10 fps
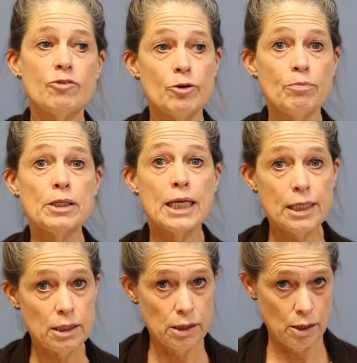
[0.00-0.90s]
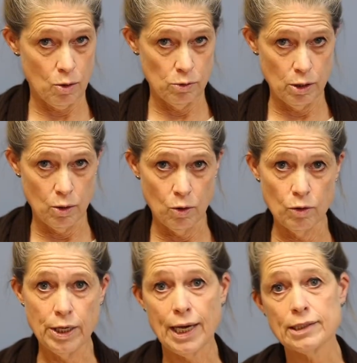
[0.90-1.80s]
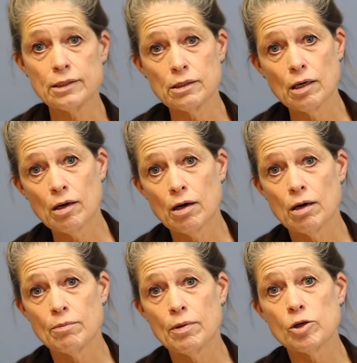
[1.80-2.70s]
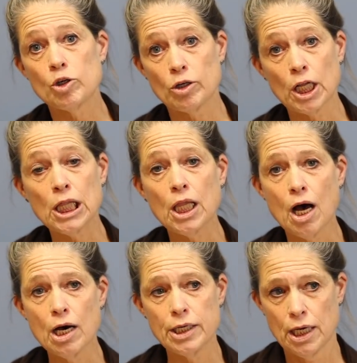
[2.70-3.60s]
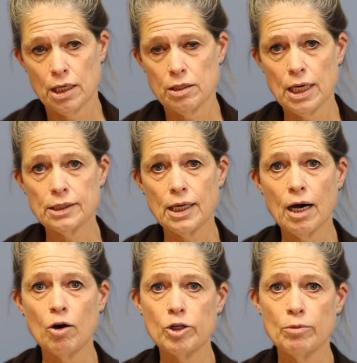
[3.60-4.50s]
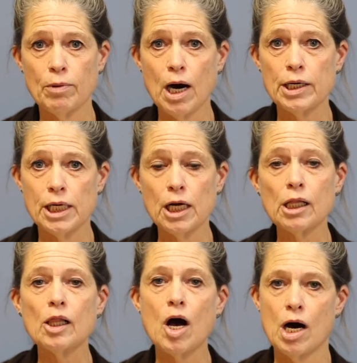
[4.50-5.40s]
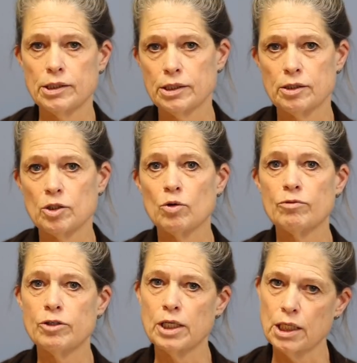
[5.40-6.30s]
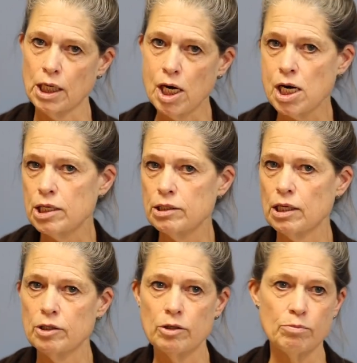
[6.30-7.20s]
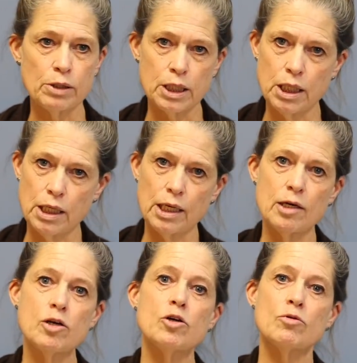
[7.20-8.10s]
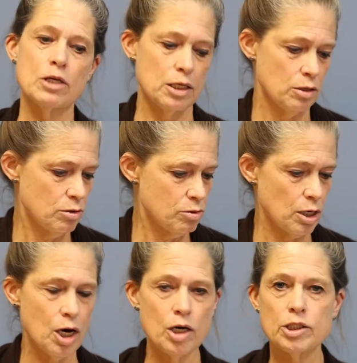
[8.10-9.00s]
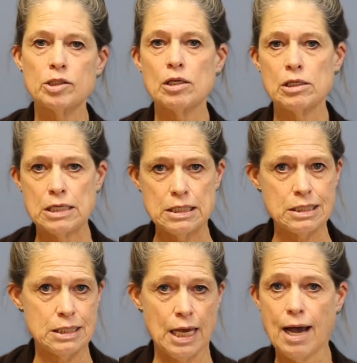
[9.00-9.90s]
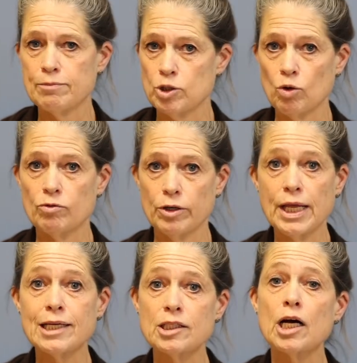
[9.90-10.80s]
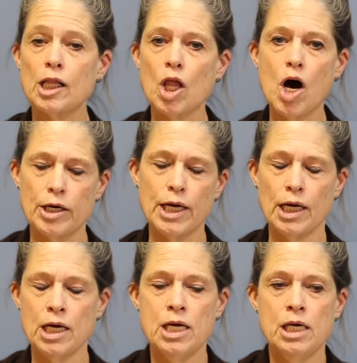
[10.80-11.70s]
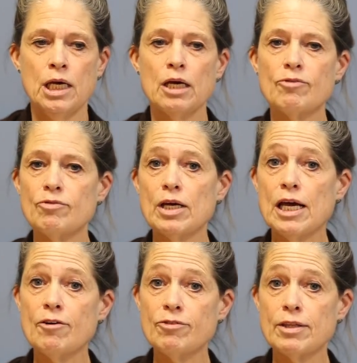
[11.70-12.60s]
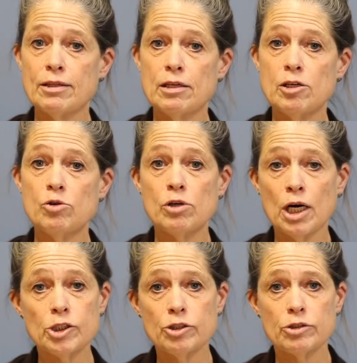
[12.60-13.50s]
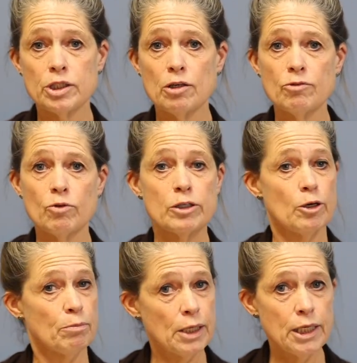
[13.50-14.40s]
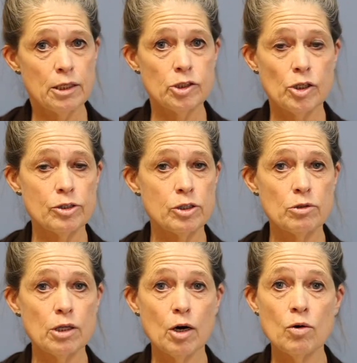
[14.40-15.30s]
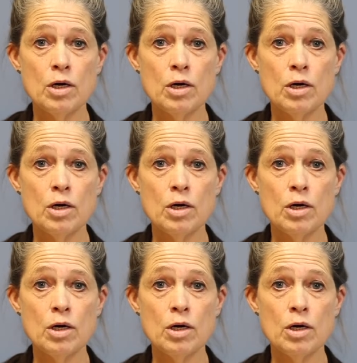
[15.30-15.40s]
your platelets go low, that's you're clotting. That's how your body clots. So if you get a cut and you're bleeding, and the cut scabs over, that's a clotting. If you cut yourself when your platelets are too low,